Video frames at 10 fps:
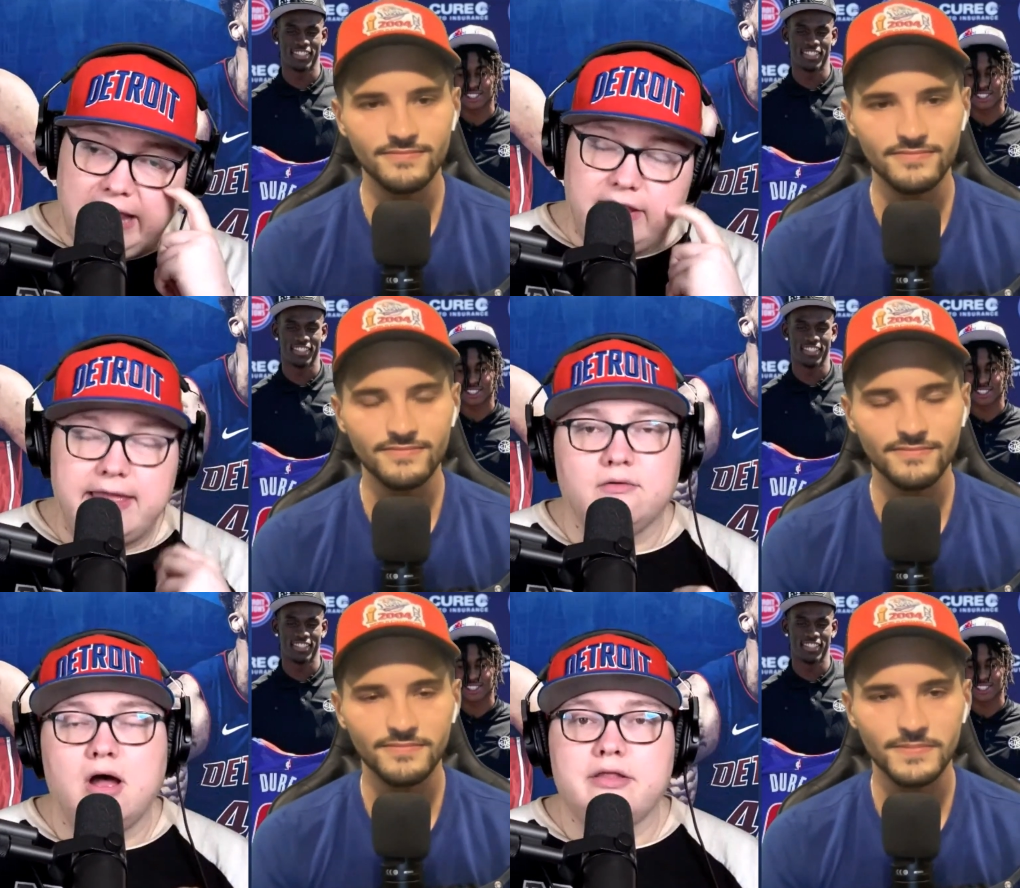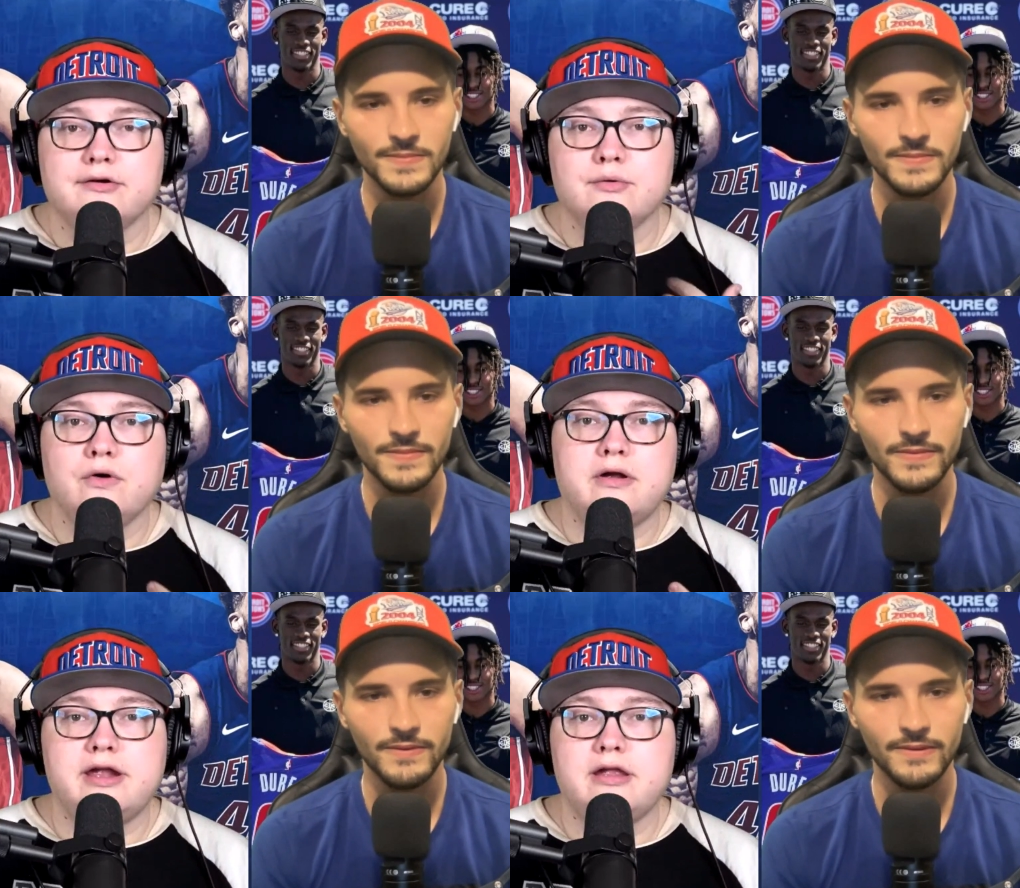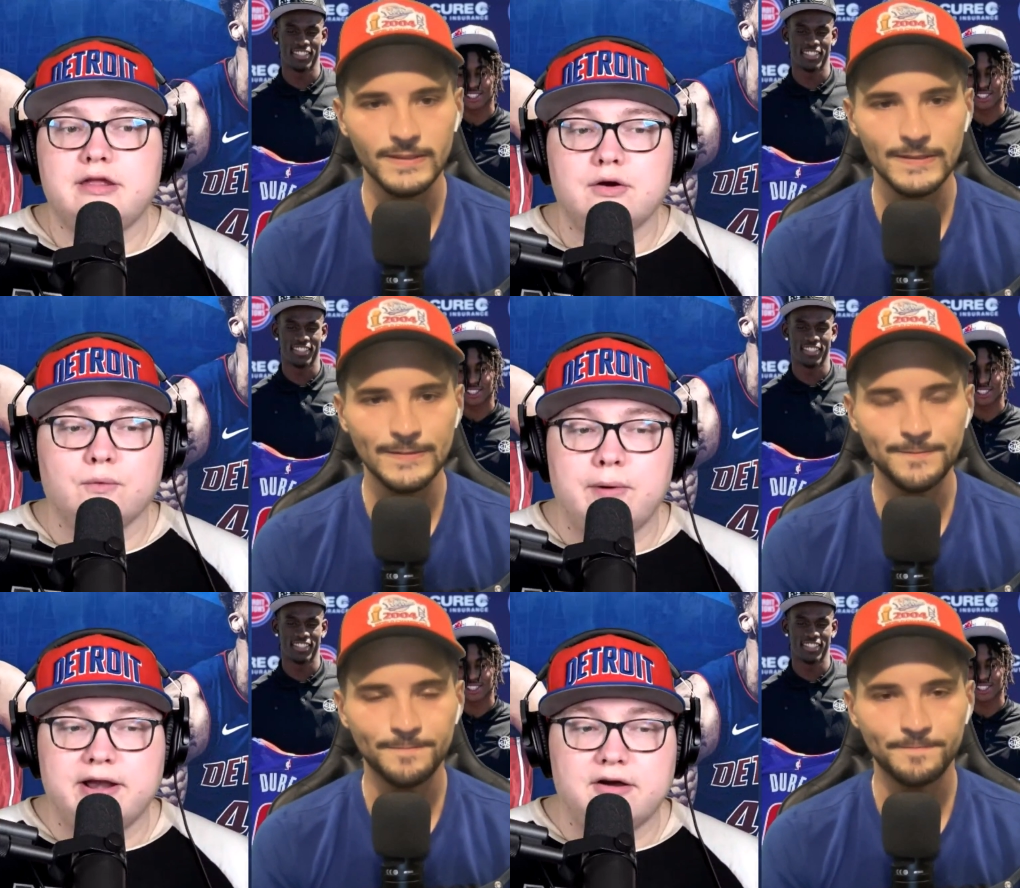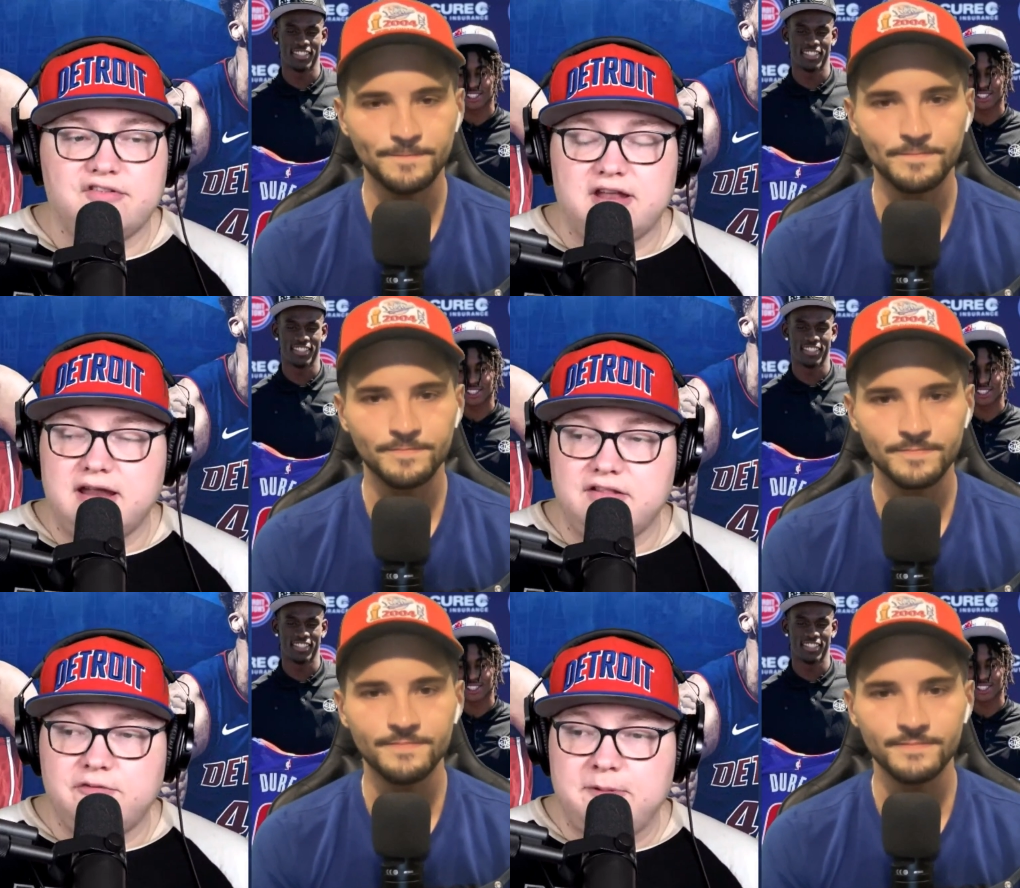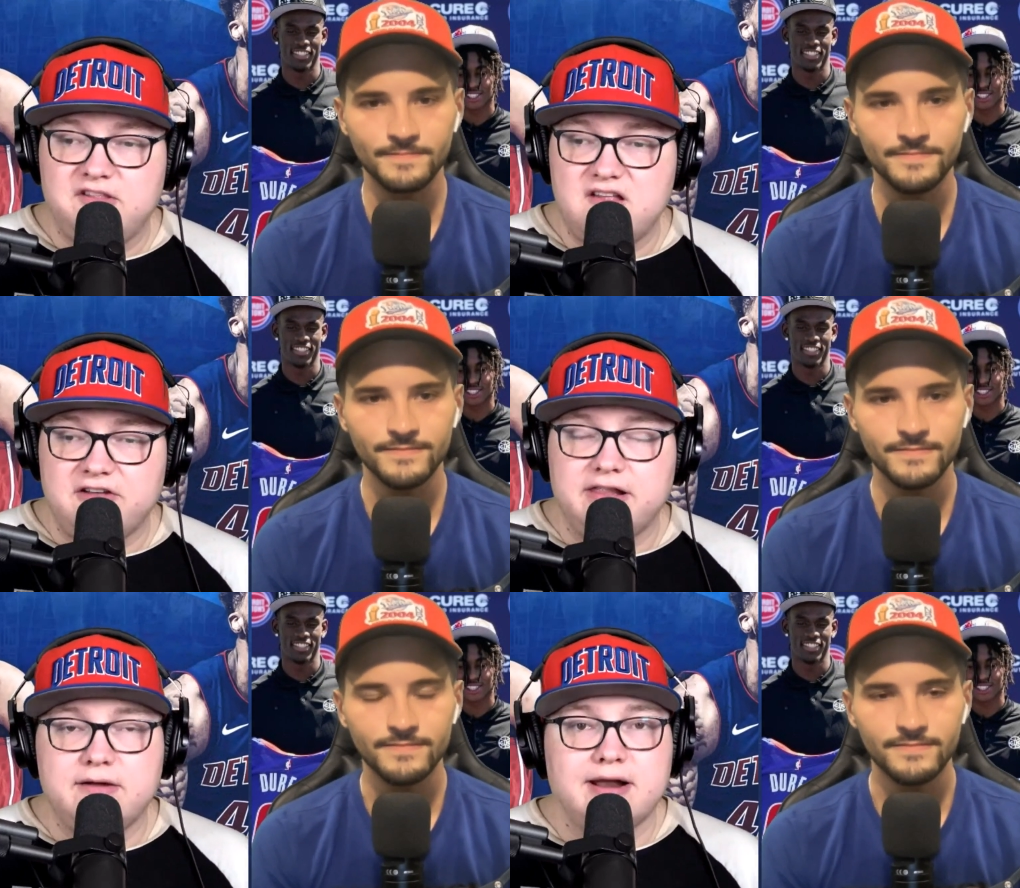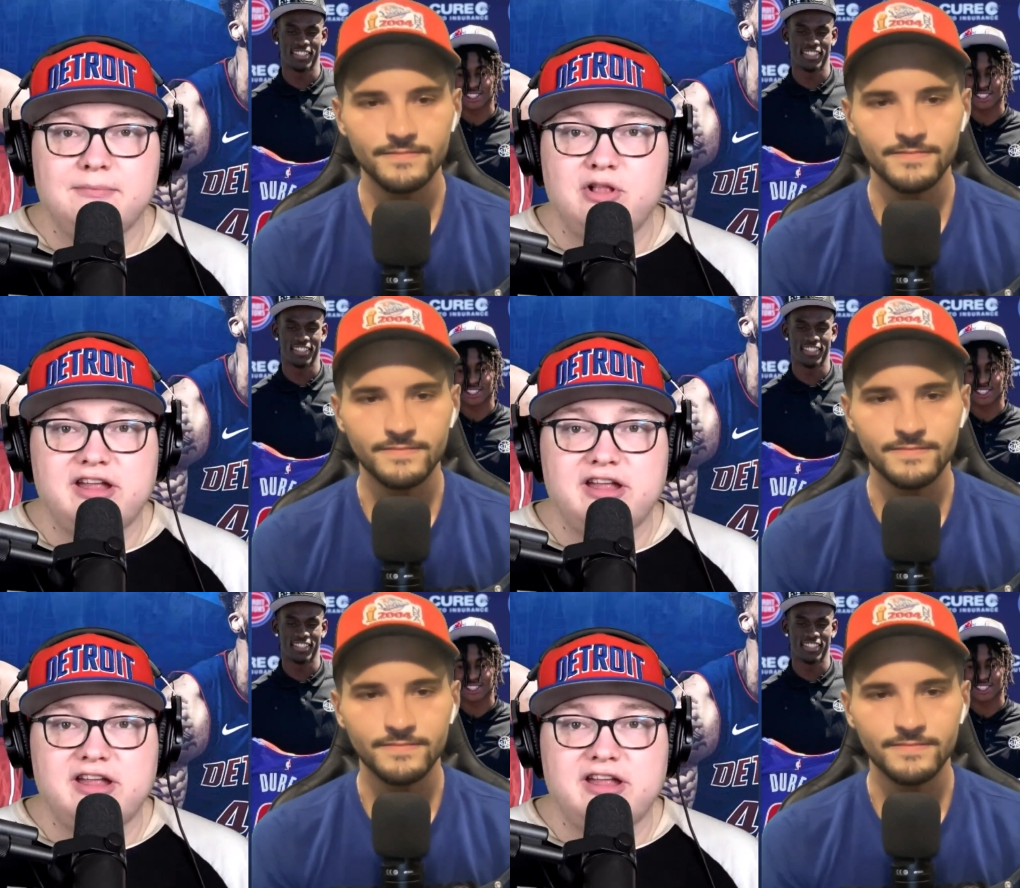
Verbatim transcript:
Speaker 1: like other rookie of the year winners, and and specifically when I'm looking